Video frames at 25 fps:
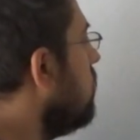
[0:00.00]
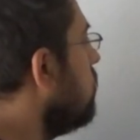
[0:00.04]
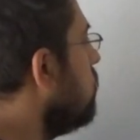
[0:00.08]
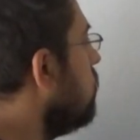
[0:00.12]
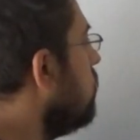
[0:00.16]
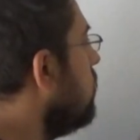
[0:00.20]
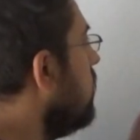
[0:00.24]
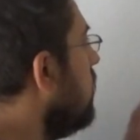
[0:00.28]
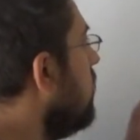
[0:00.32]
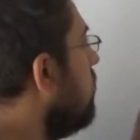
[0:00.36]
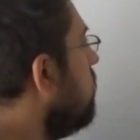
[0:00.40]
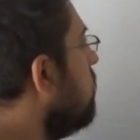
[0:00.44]
So
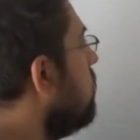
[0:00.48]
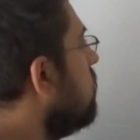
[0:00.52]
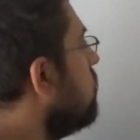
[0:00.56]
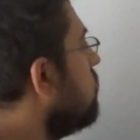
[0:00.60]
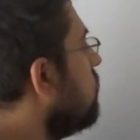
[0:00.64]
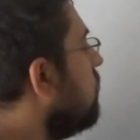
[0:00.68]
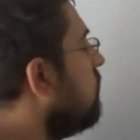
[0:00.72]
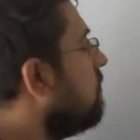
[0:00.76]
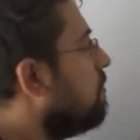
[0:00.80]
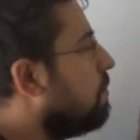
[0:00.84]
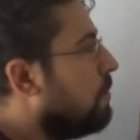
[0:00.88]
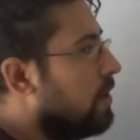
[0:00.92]
the inverse
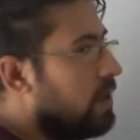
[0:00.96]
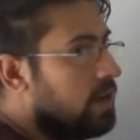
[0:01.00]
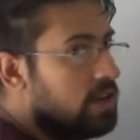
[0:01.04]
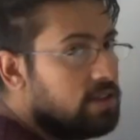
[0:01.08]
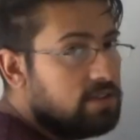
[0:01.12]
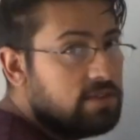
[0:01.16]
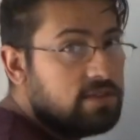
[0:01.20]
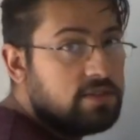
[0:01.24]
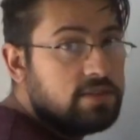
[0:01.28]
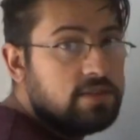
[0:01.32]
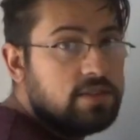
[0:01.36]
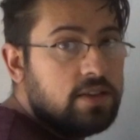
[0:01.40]
of
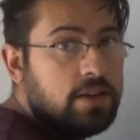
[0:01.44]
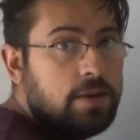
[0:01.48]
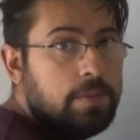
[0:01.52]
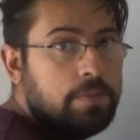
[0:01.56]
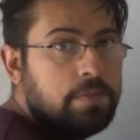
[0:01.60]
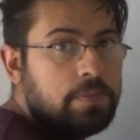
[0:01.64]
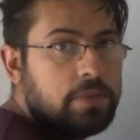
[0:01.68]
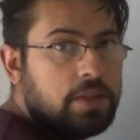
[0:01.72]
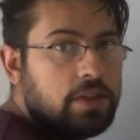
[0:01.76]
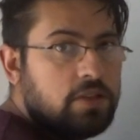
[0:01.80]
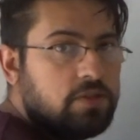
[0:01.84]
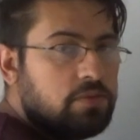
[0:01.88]
plus
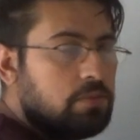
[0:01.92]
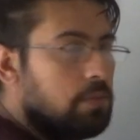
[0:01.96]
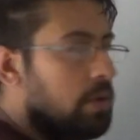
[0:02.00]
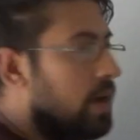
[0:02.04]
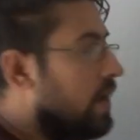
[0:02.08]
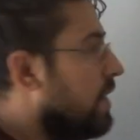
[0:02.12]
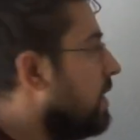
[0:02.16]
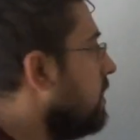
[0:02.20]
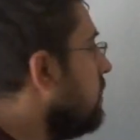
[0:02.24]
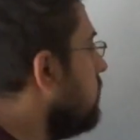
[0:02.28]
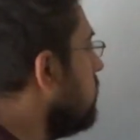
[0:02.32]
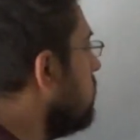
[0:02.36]
is
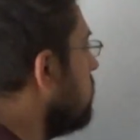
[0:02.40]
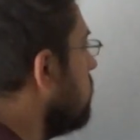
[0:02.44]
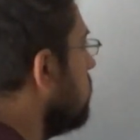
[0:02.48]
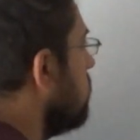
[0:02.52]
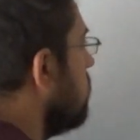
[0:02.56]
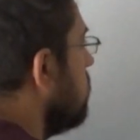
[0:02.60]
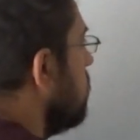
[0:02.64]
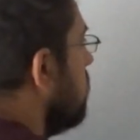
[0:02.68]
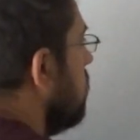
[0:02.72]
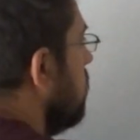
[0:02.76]
minus.